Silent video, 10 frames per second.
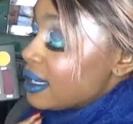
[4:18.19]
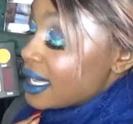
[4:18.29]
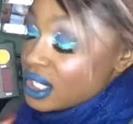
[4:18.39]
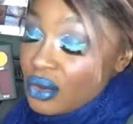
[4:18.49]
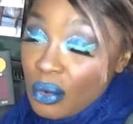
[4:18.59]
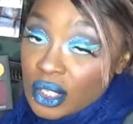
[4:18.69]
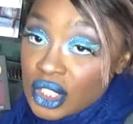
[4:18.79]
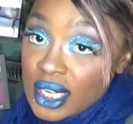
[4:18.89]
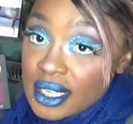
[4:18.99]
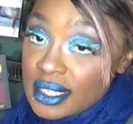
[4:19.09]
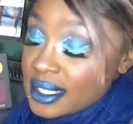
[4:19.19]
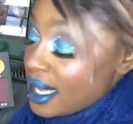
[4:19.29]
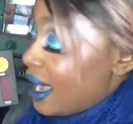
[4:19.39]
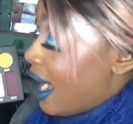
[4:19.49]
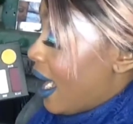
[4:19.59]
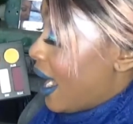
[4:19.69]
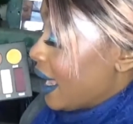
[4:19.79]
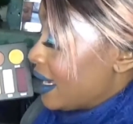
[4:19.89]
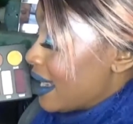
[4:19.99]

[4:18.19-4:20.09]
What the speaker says: It's gorgeous. I